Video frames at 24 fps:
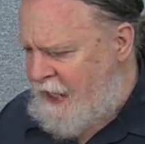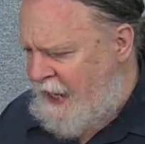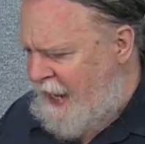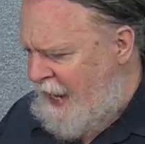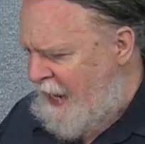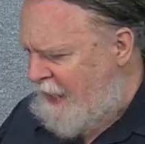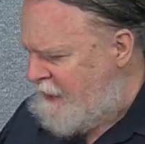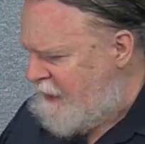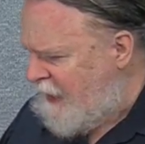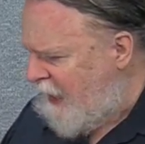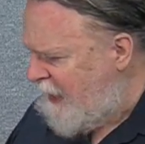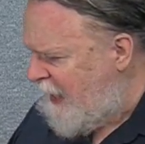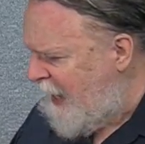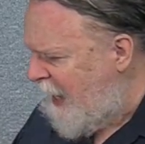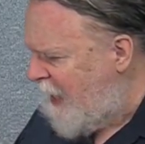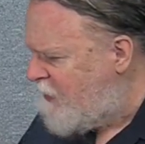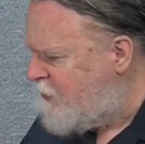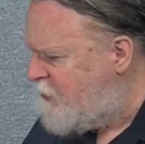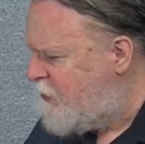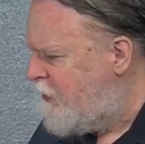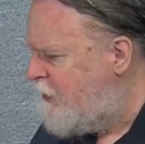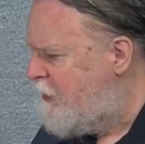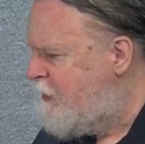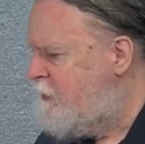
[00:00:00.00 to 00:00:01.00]
And I
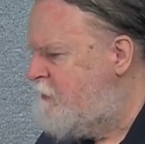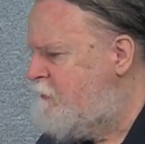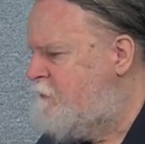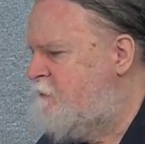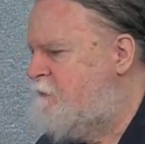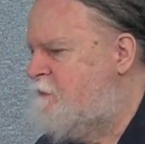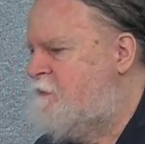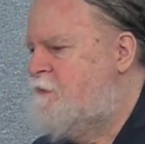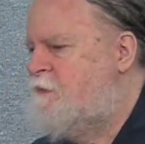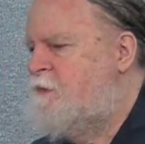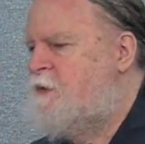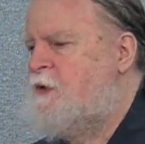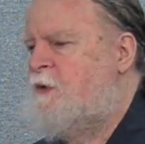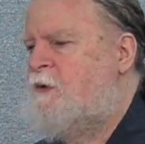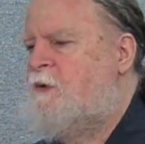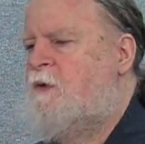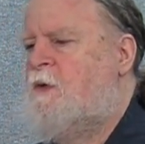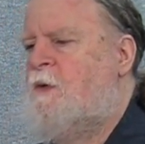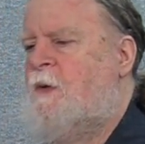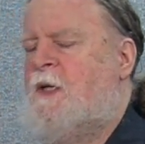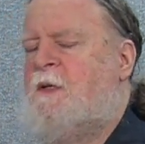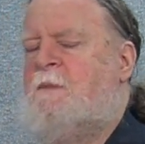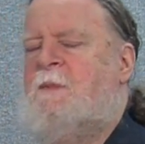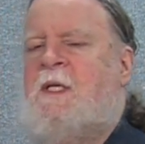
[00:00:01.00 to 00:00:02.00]
actually should
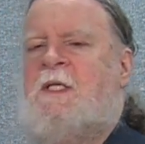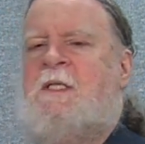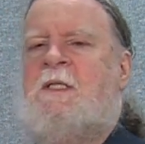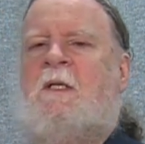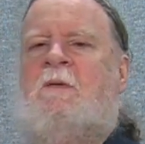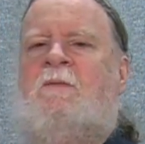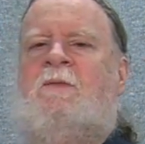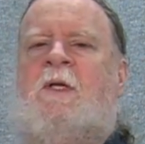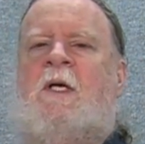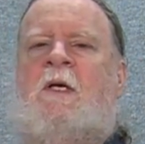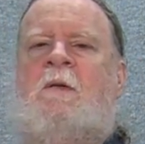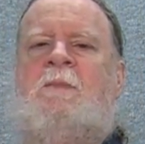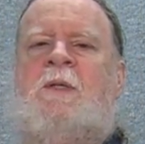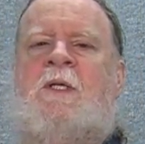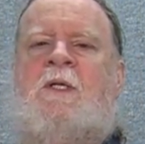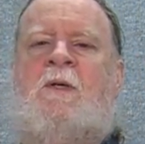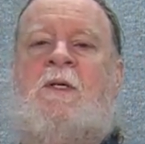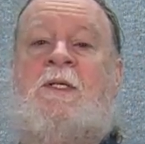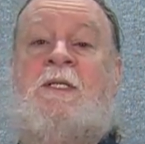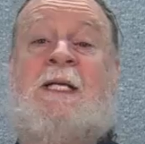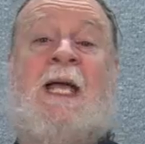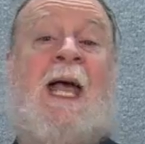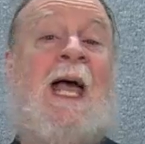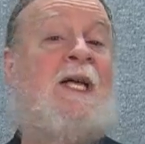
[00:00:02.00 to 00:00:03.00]
correct myself there
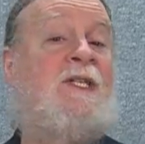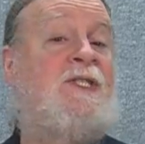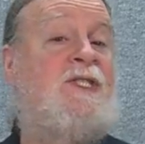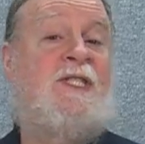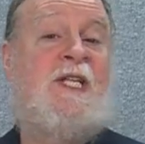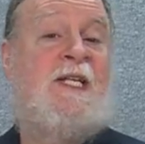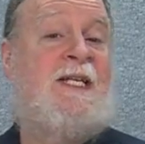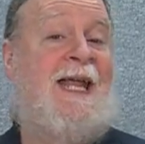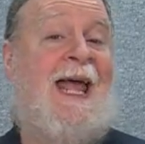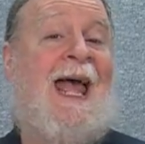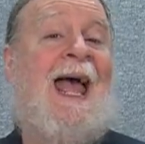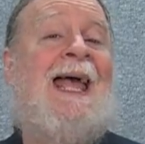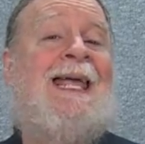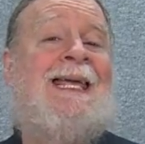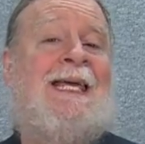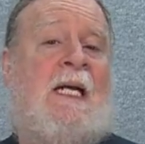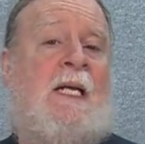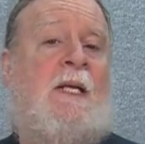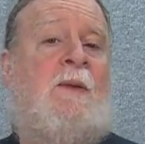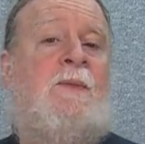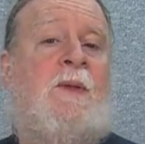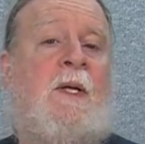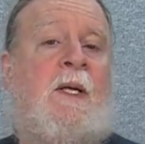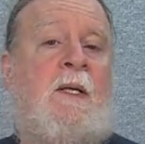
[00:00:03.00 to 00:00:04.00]
because he actually didn't hack
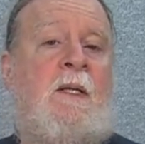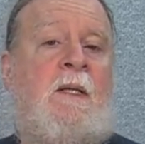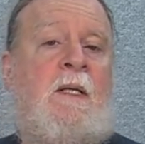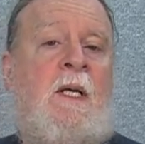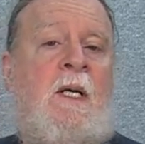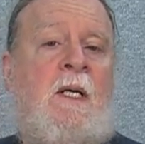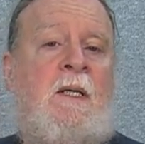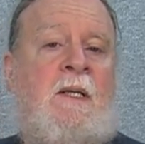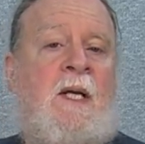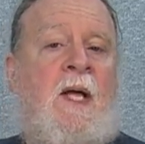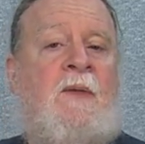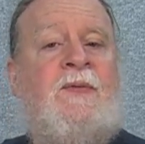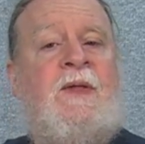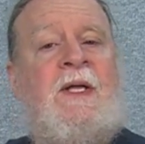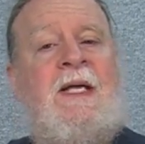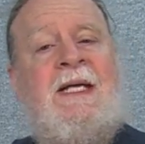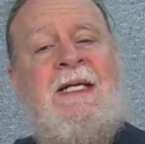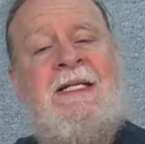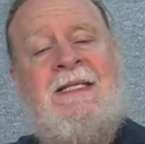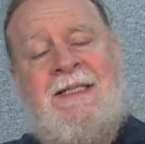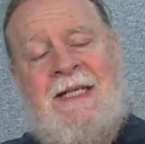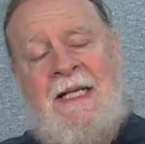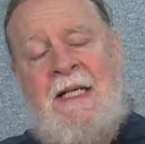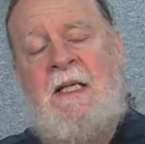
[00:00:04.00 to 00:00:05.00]
anything. Nothing
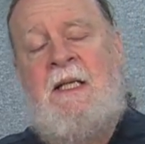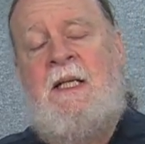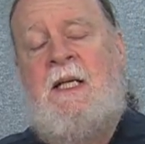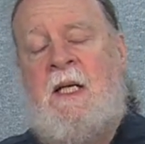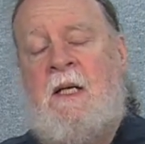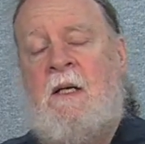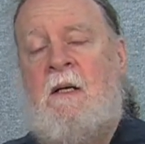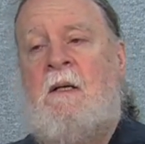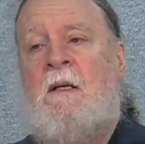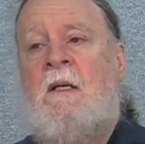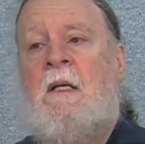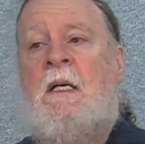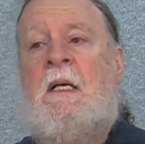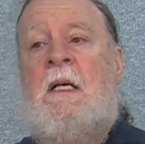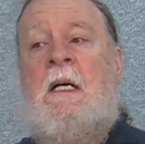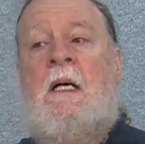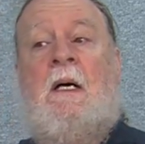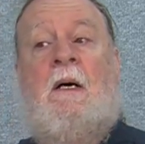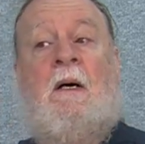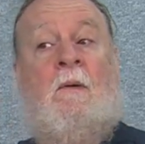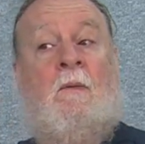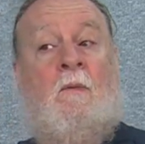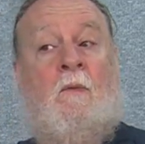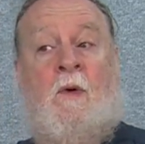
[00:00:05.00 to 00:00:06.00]
he did here
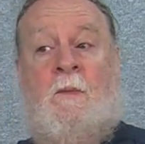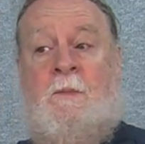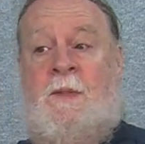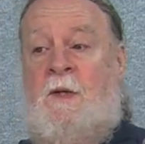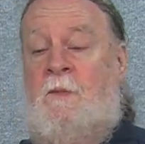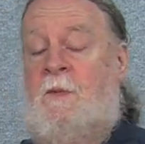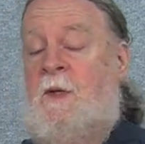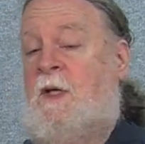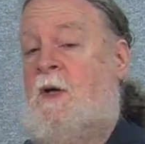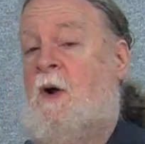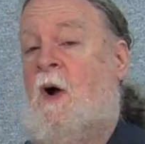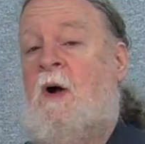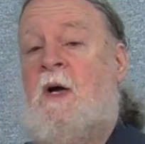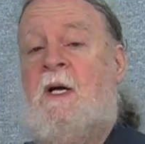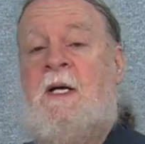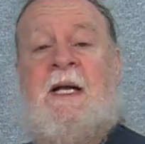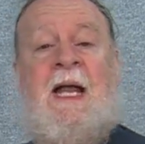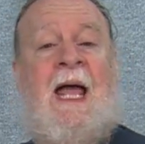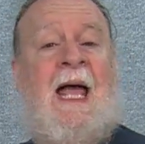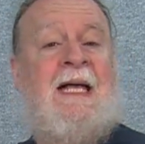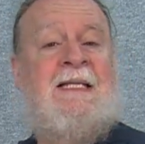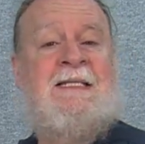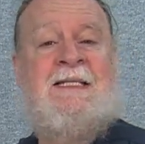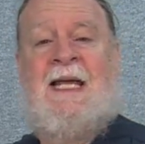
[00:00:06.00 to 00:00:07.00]
would be regarded
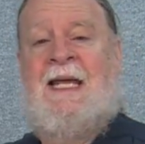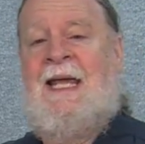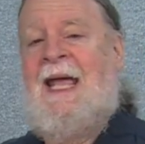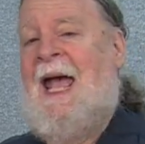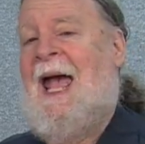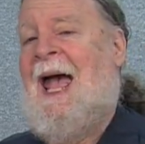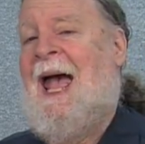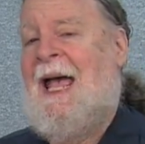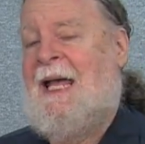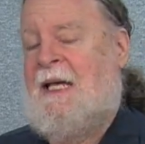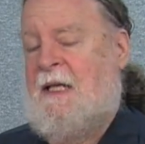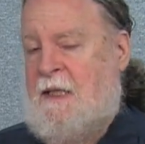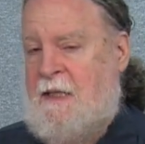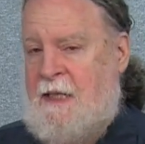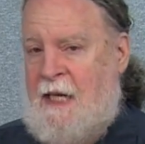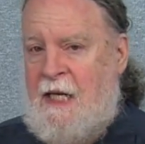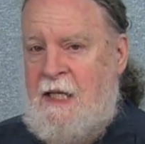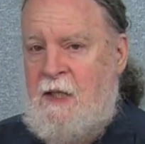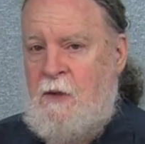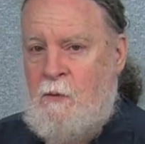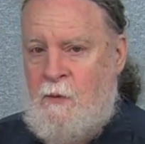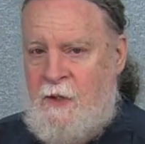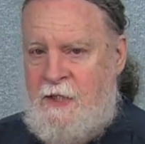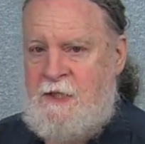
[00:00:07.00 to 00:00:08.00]
as a hack in
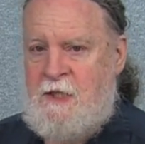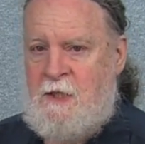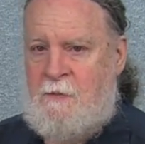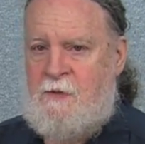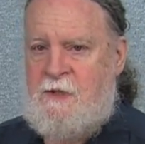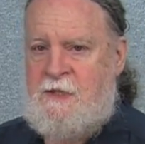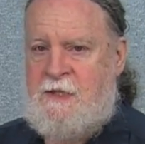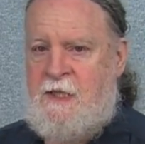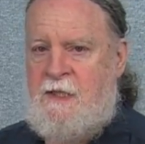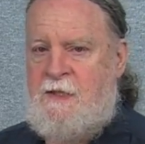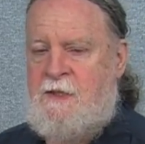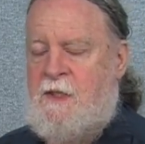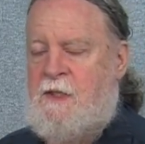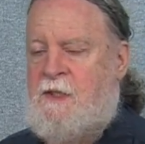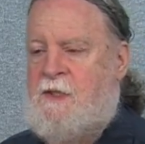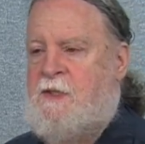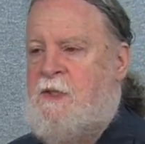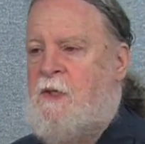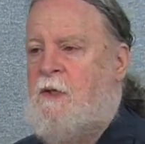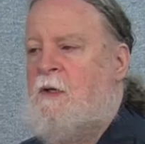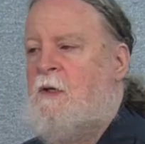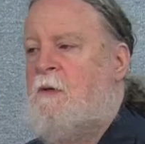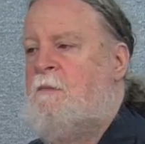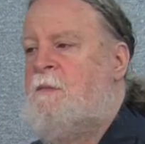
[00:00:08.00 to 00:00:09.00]
any reasonable sense of the
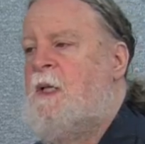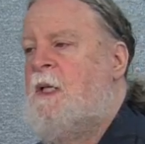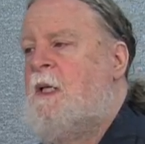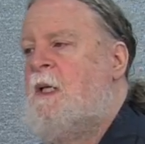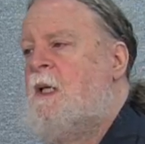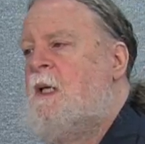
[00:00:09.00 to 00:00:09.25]
term.